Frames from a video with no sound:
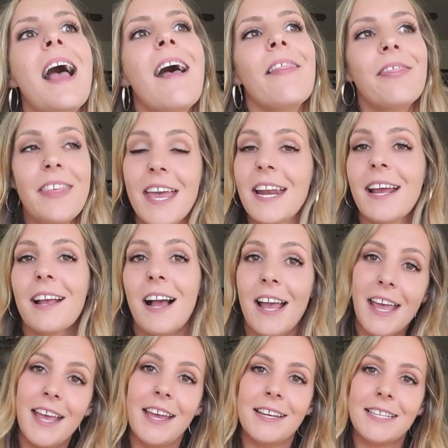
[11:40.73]
Then I got
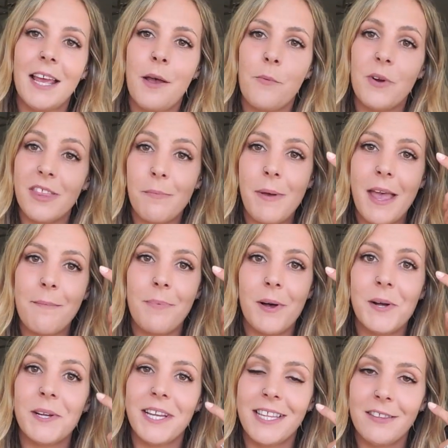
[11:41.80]
hit with a
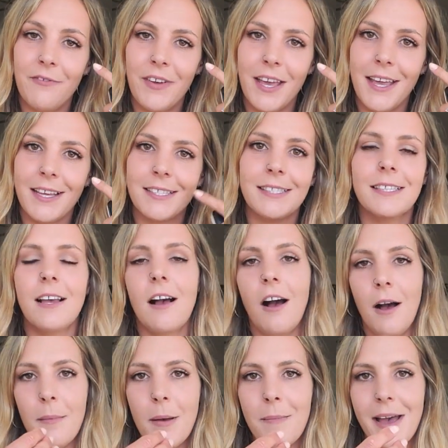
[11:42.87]
paintball in the face
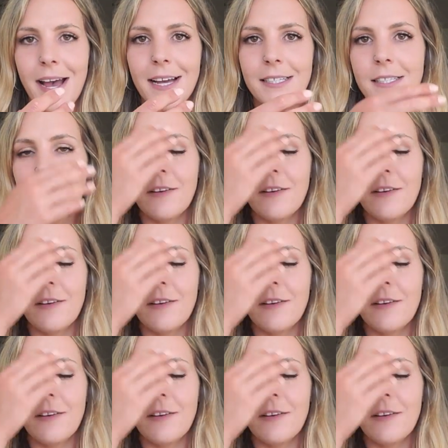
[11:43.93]
on my mask,